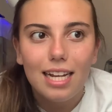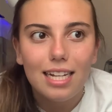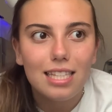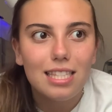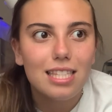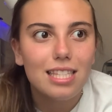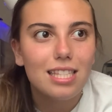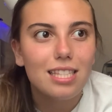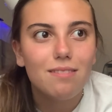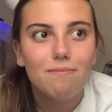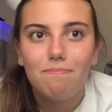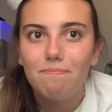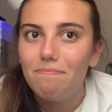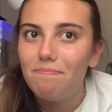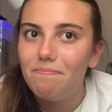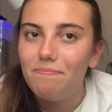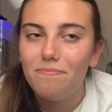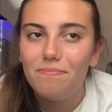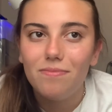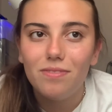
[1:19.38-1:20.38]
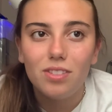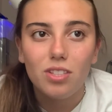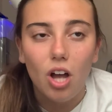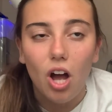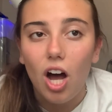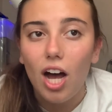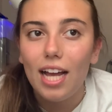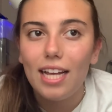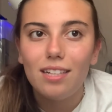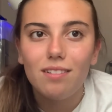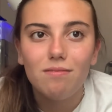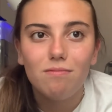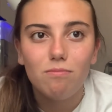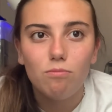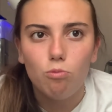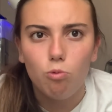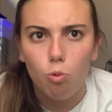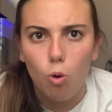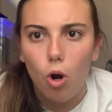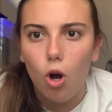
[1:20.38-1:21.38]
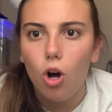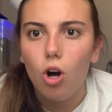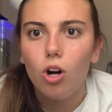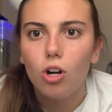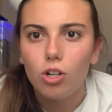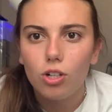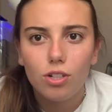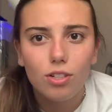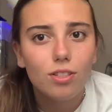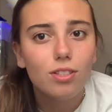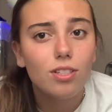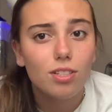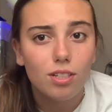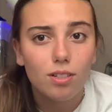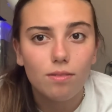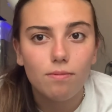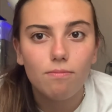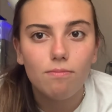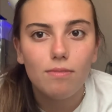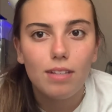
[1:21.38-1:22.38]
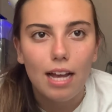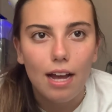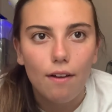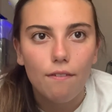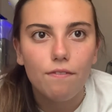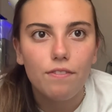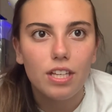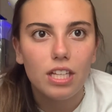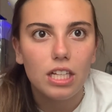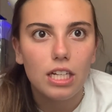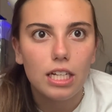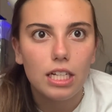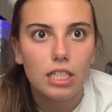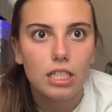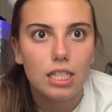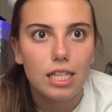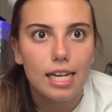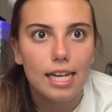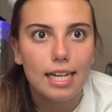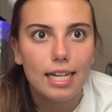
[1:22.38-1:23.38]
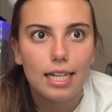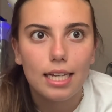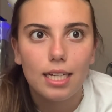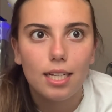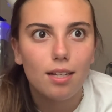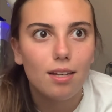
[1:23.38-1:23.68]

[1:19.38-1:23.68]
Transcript: It's not wrong to have feelings. Like